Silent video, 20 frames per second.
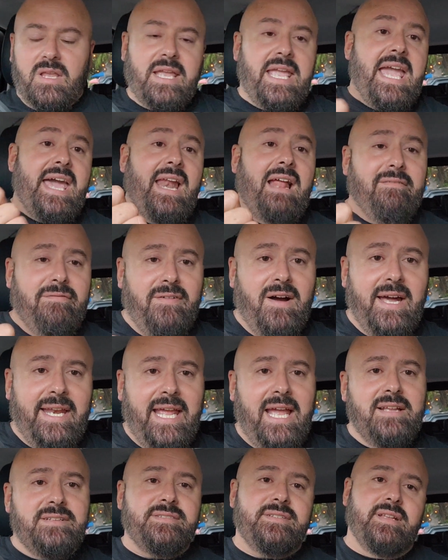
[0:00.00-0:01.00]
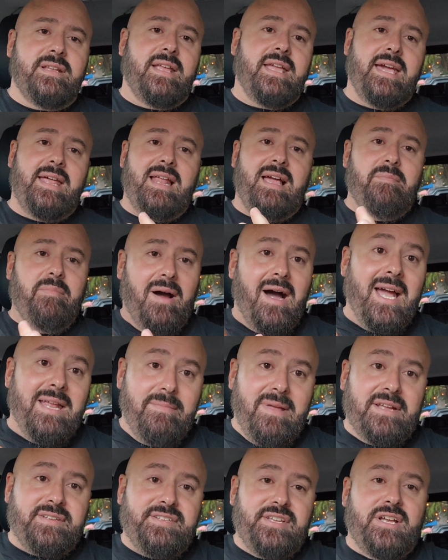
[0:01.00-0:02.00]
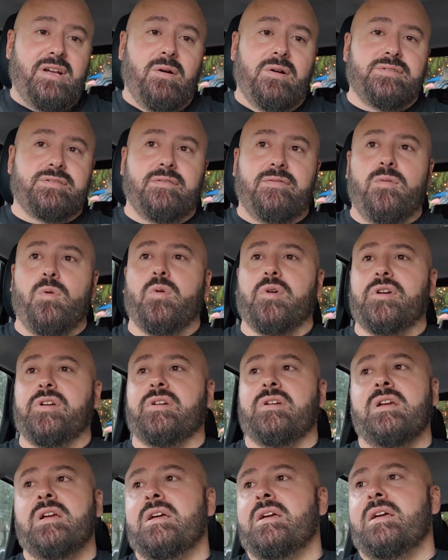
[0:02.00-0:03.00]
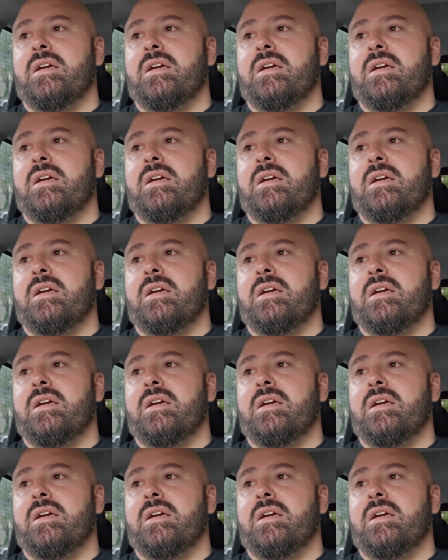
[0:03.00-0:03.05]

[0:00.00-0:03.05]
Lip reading: can I finance and can I buy in Mexico as a foreigner.